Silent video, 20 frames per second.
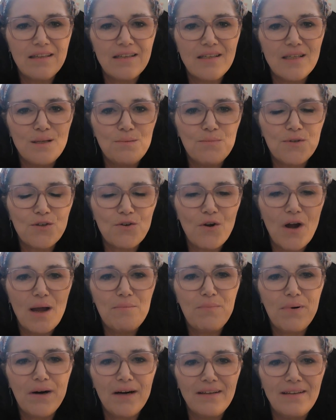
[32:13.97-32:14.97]
the
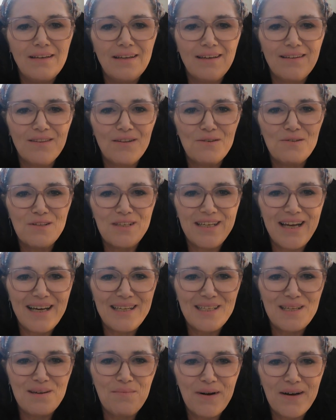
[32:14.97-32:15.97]
subscribe button, hit those
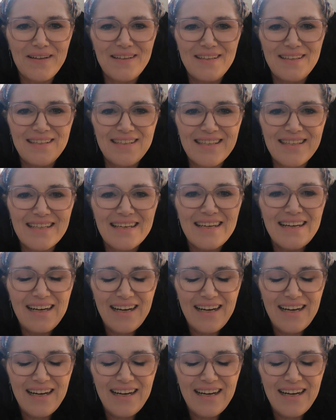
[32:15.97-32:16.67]
jazzy buttons.